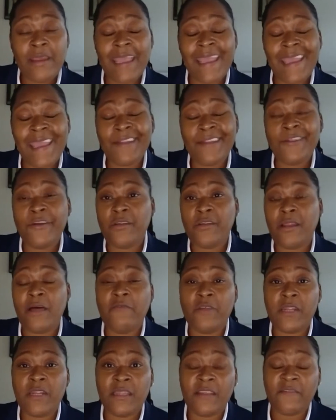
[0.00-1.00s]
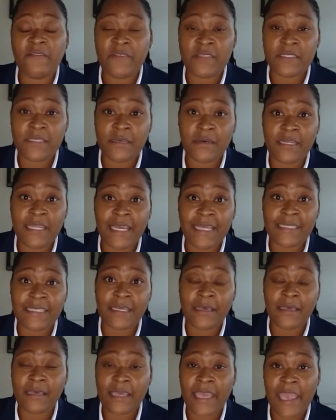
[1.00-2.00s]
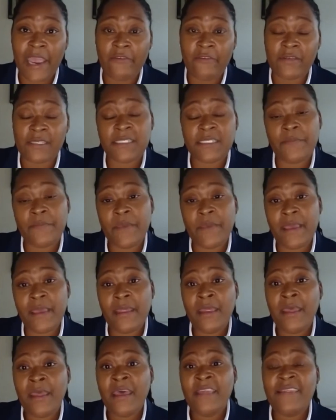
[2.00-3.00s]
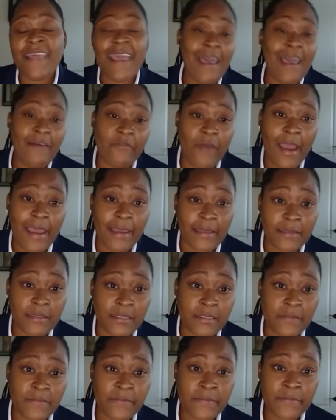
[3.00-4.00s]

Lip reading: and your loved one in the facility as a care recipient, they have rights.